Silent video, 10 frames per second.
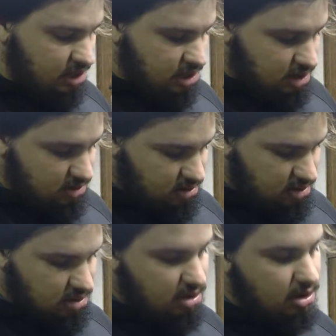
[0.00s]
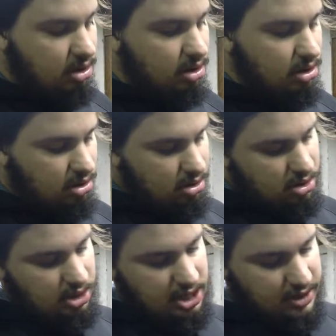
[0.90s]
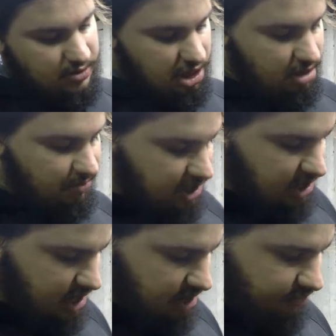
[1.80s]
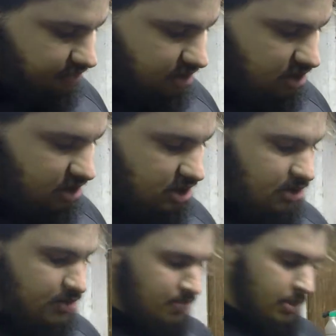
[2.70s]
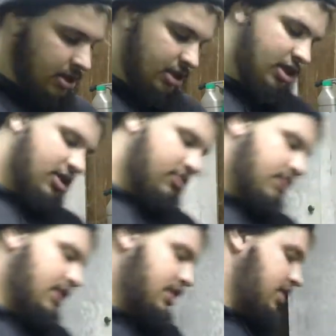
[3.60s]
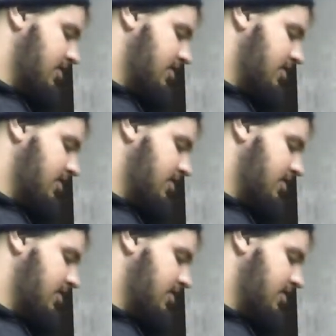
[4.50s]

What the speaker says: too. Yeah, that one's split in half. So,